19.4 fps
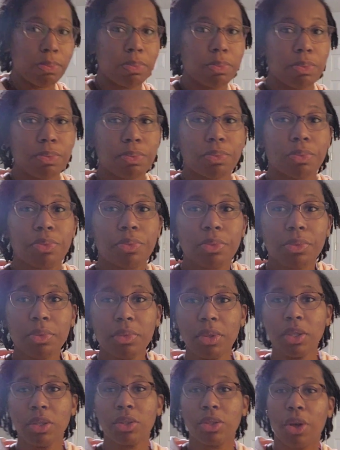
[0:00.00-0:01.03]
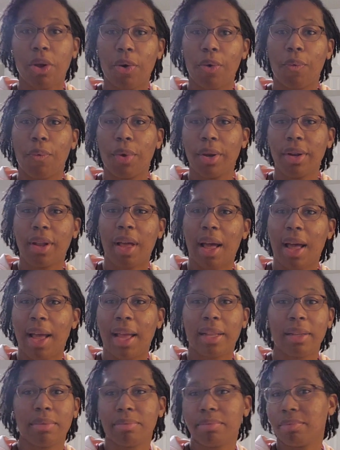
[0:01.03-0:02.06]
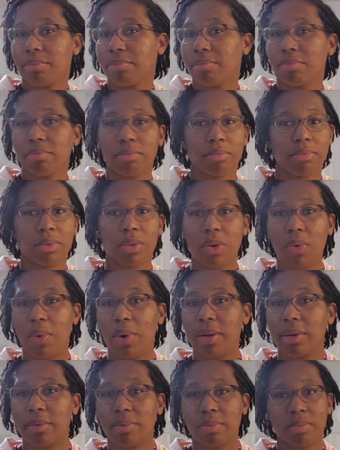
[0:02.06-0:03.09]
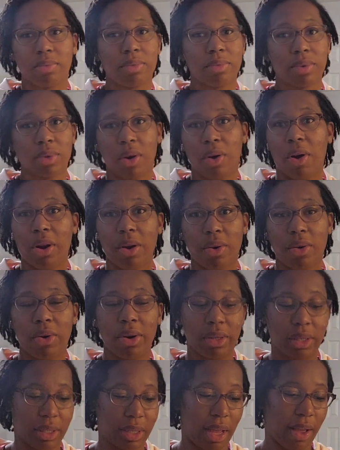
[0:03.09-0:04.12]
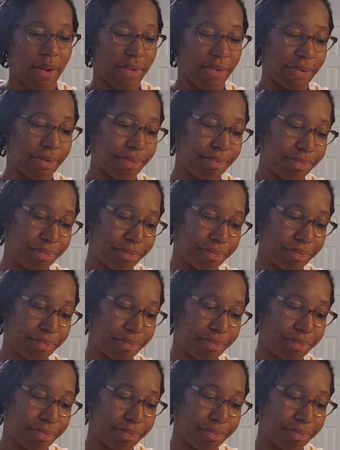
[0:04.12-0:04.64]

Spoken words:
me, so we're not doing hardcore stuff.